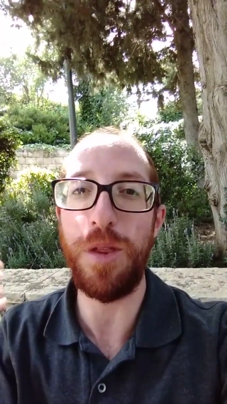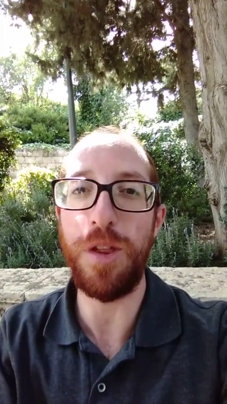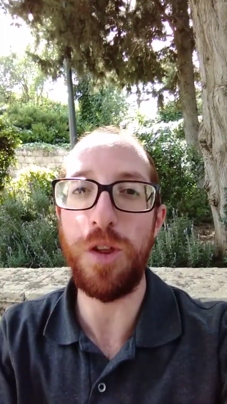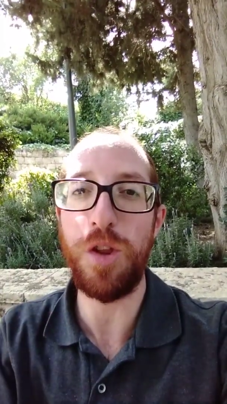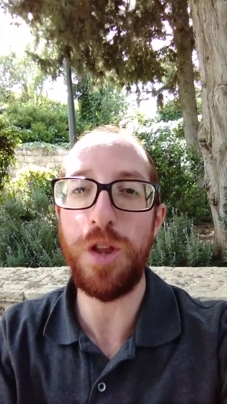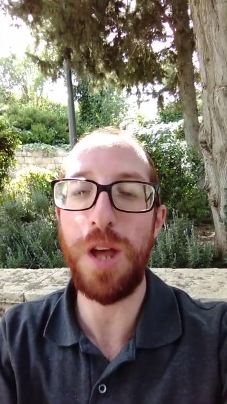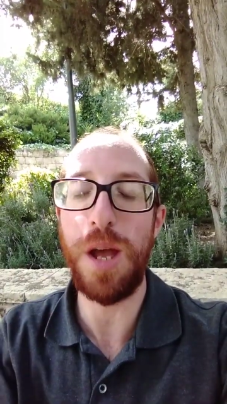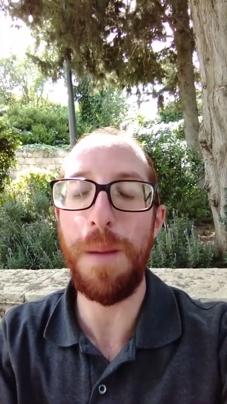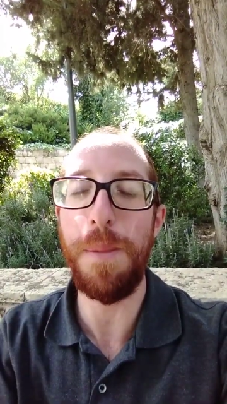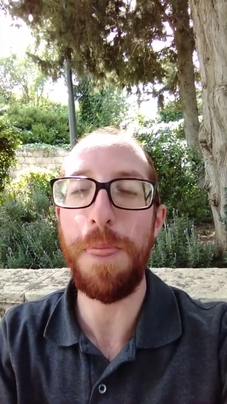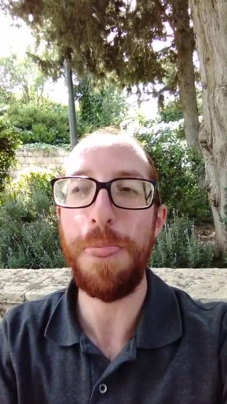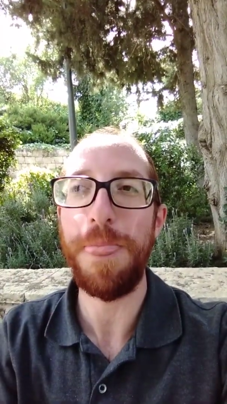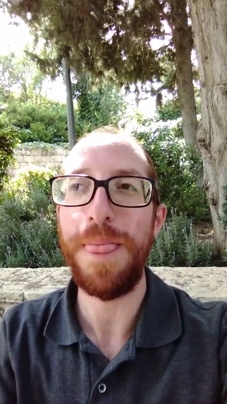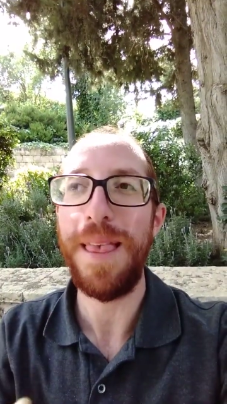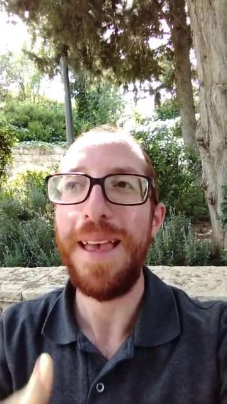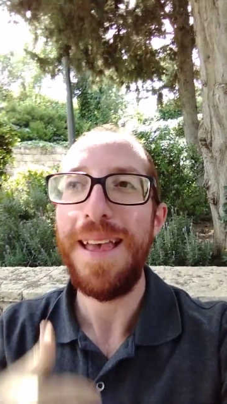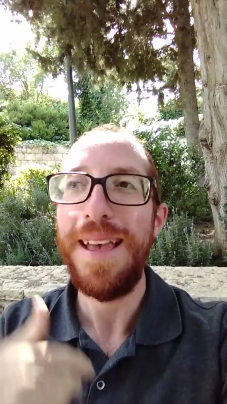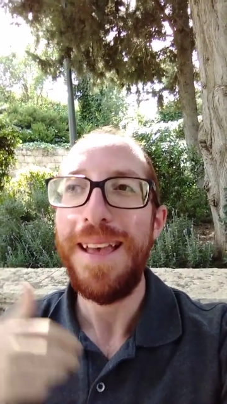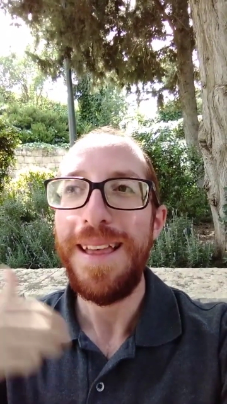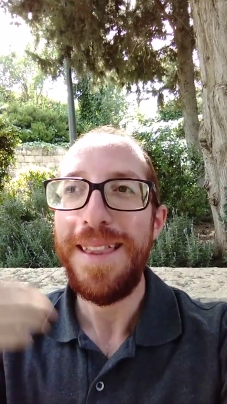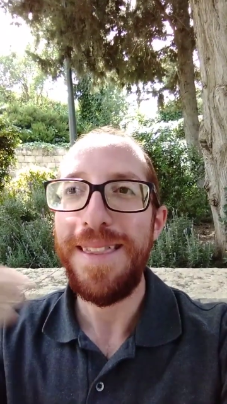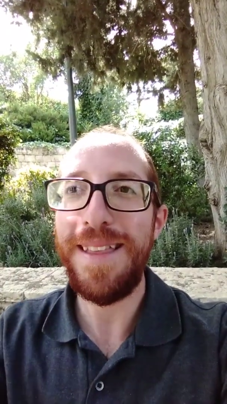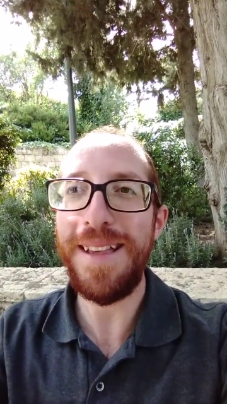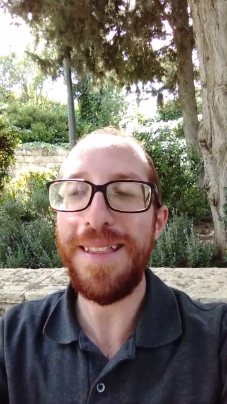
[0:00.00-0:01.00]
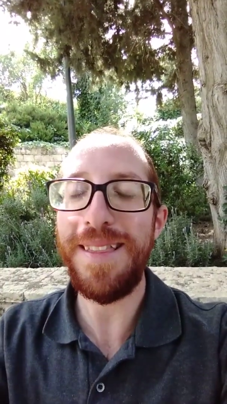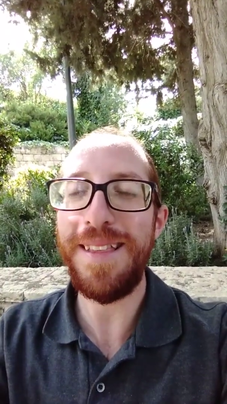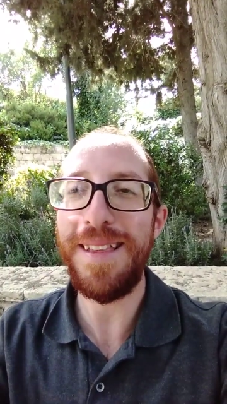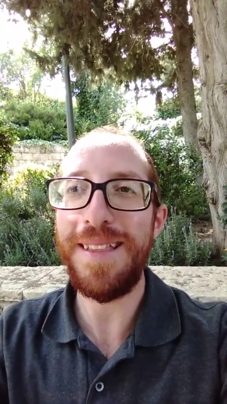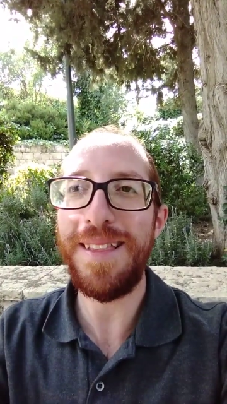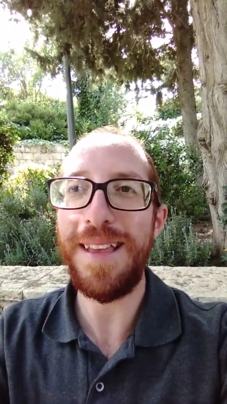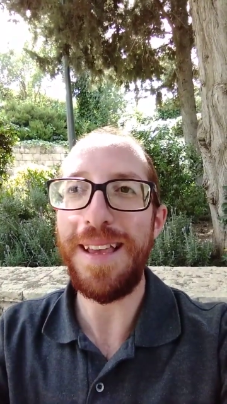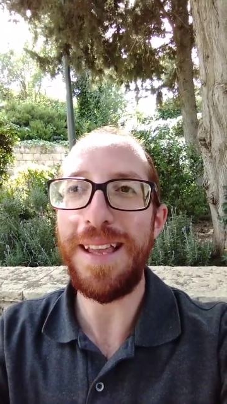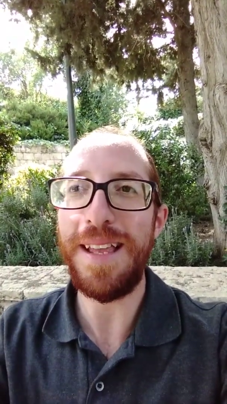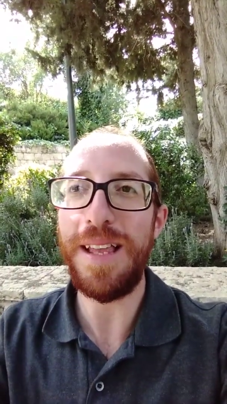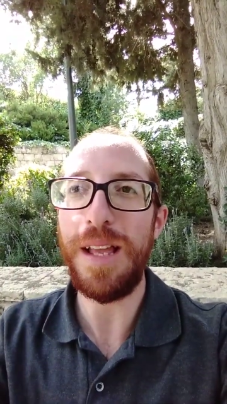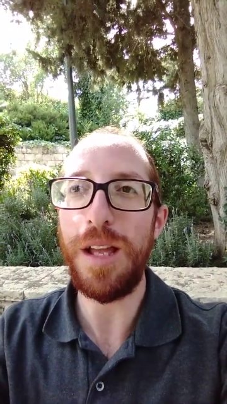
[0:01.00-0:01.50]
with Hashem. This
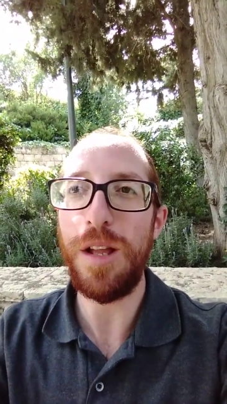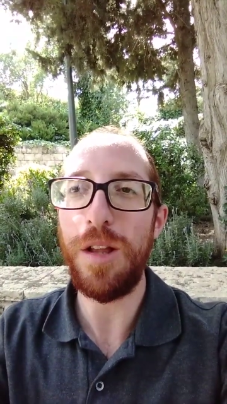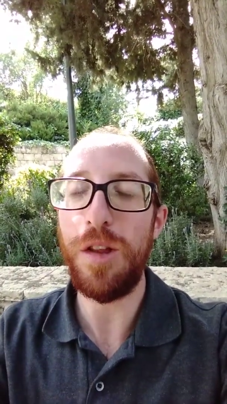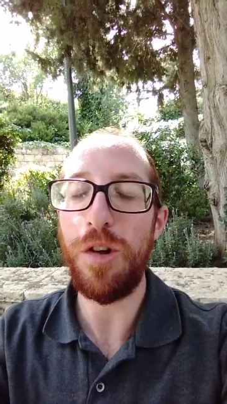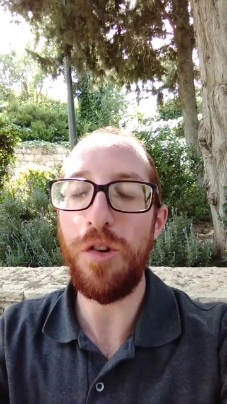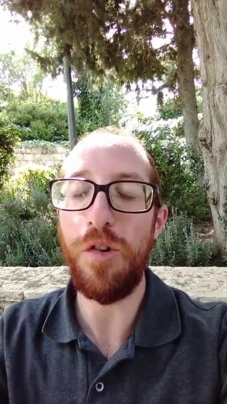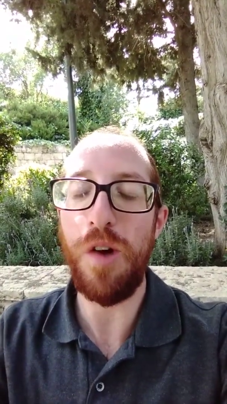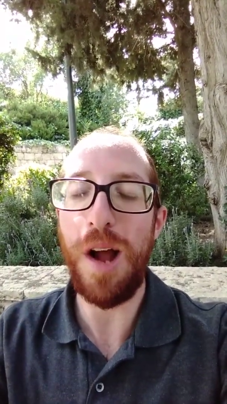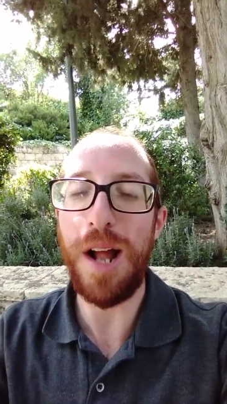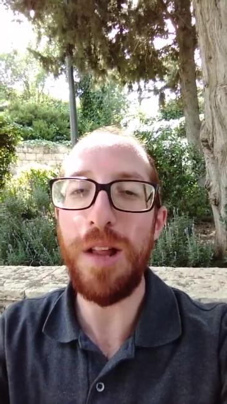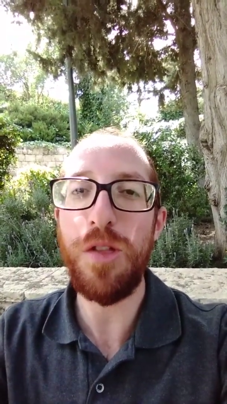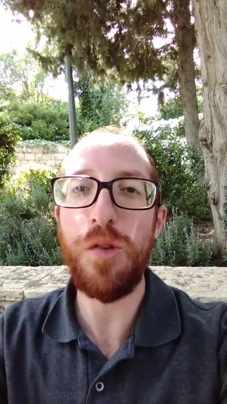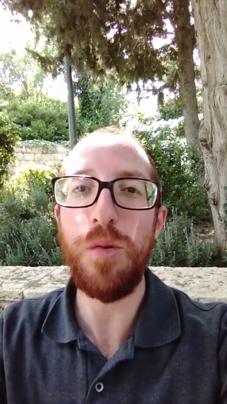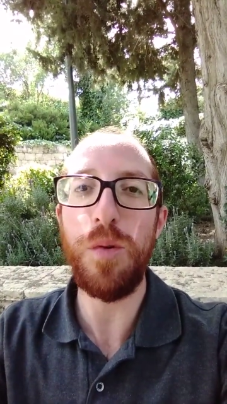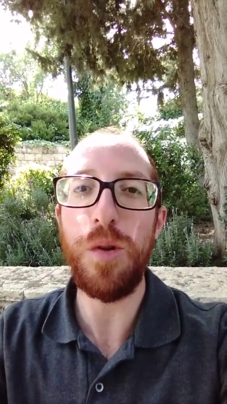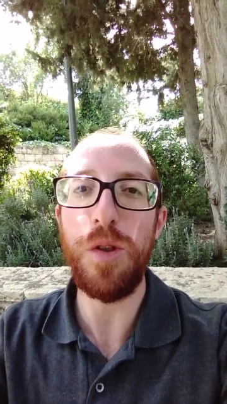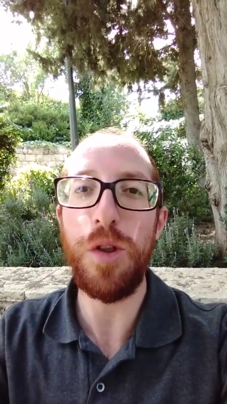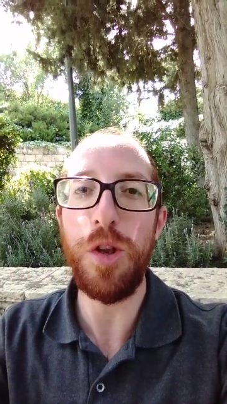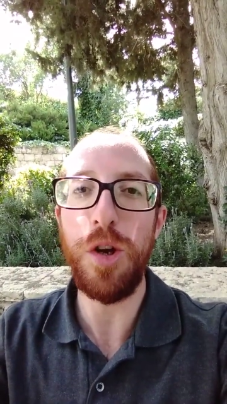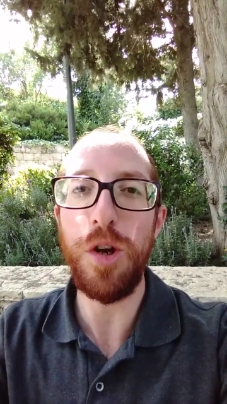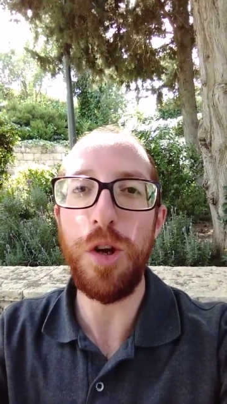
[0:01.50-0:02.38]
is a gradual